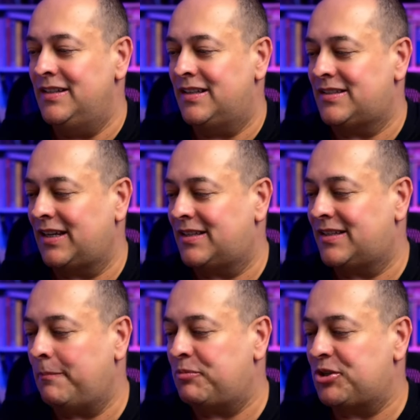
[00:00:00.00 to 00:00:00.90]
it's
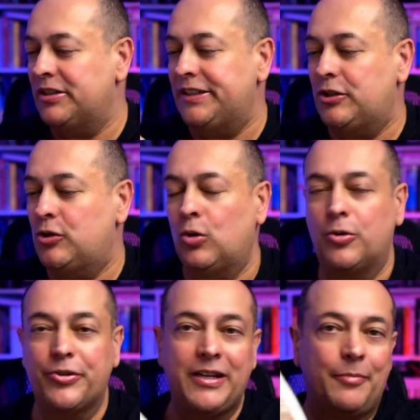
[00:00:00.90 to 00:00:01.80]
exceptionally
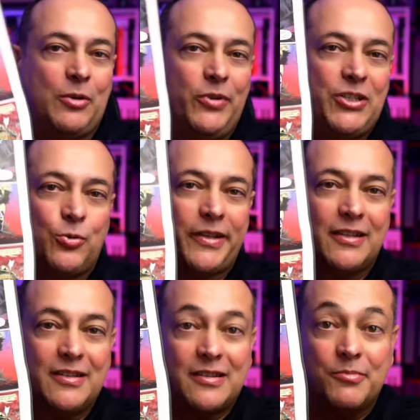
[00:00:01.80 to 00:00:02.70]
gory. I mean, we're
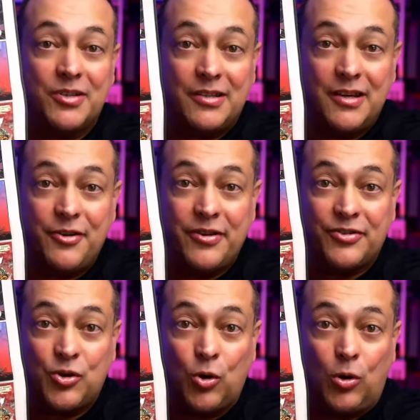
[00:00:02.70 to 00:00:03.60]
talking some
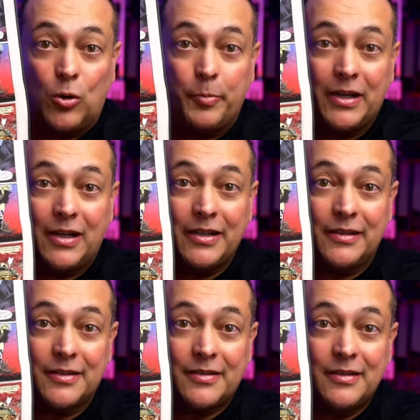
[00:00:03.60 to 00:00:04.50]
serious gore
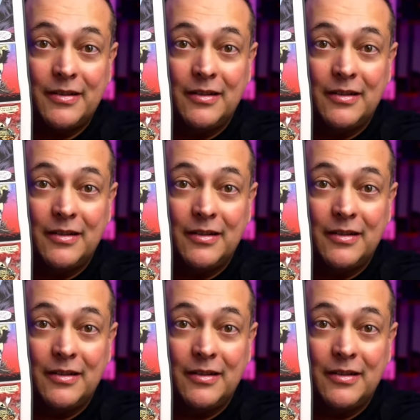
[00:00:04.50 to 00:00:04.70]
behind this.